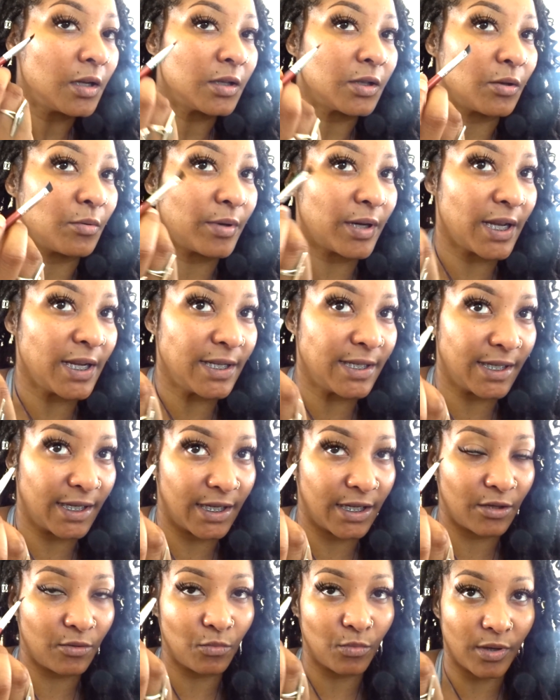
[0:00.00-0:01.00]
So what I
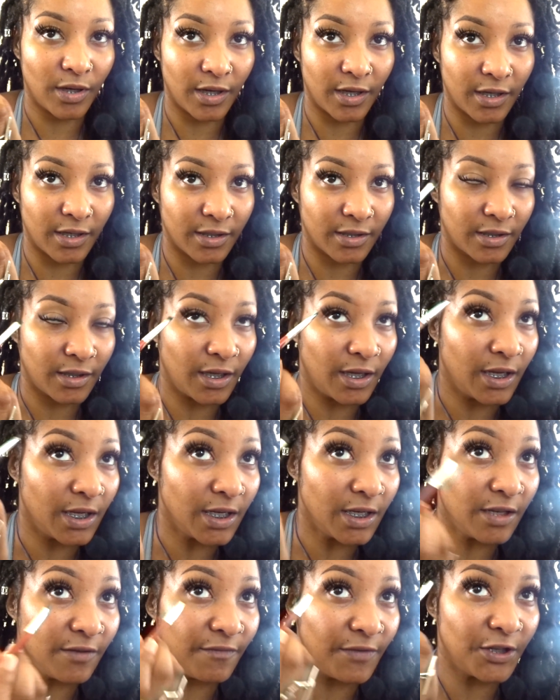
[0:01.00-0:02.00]
did was
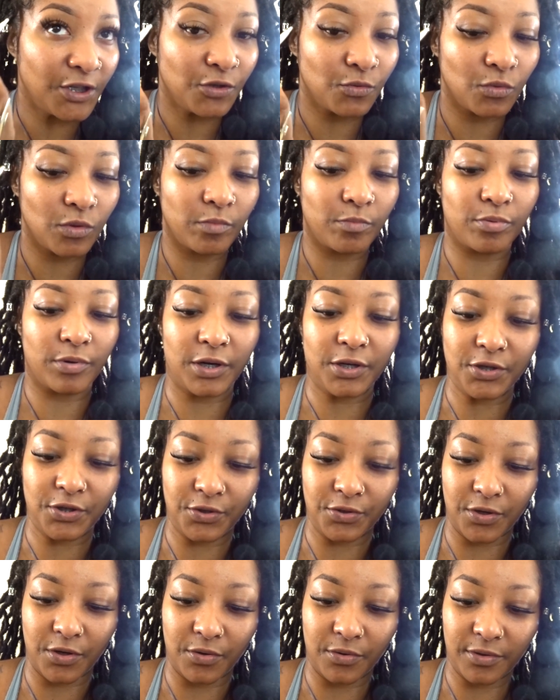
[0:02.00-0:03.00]
individual brush
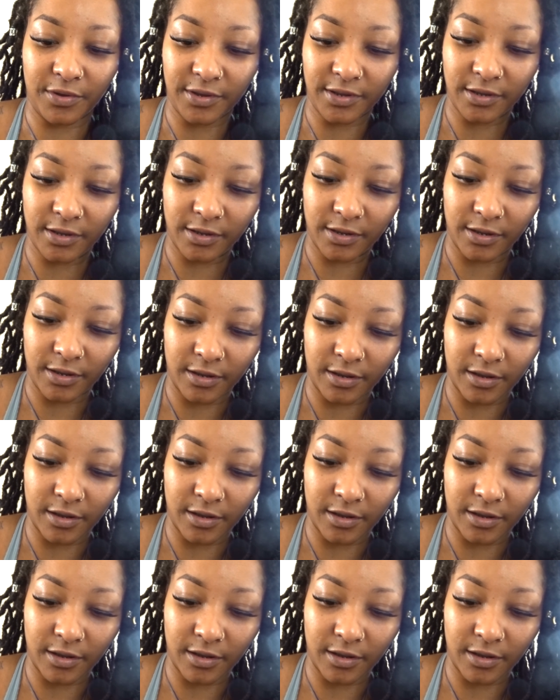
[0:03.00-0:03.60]
strokes.